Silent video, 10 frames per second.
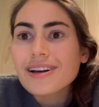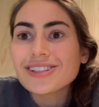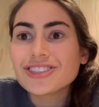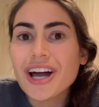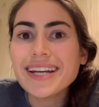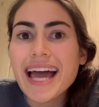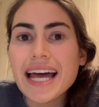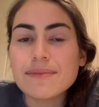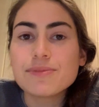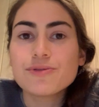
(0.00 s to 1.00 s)
John
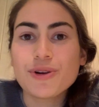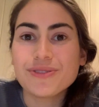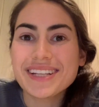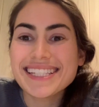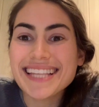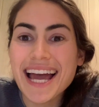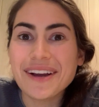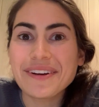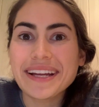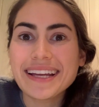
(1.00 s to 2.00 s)
Adams wrote in his
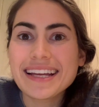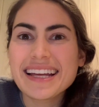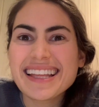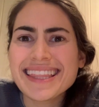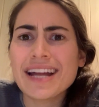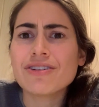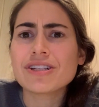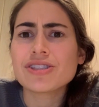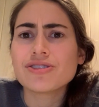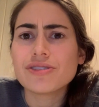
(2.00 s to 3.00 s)
diary, There is